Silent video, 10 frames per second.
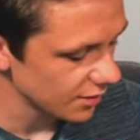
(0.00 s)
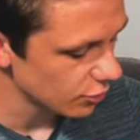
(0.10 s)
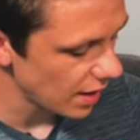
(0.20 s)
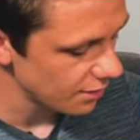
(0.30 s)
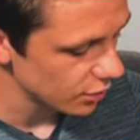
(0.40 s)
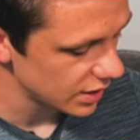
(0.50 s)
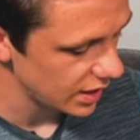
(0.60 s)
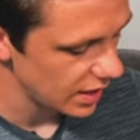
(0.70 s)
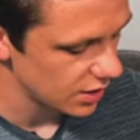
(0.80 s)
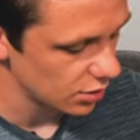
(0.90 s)
have the right footer
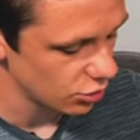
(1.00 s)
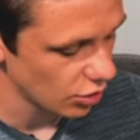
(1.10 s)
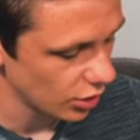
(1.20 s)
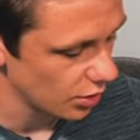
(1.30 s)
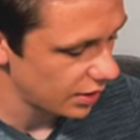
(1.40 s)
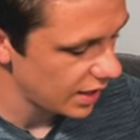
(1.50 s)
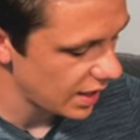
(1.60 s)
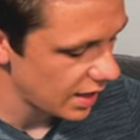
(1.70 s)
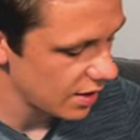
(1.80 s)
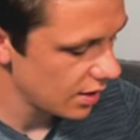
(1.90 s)
here, so strong going
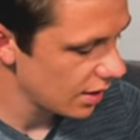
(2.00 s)
here.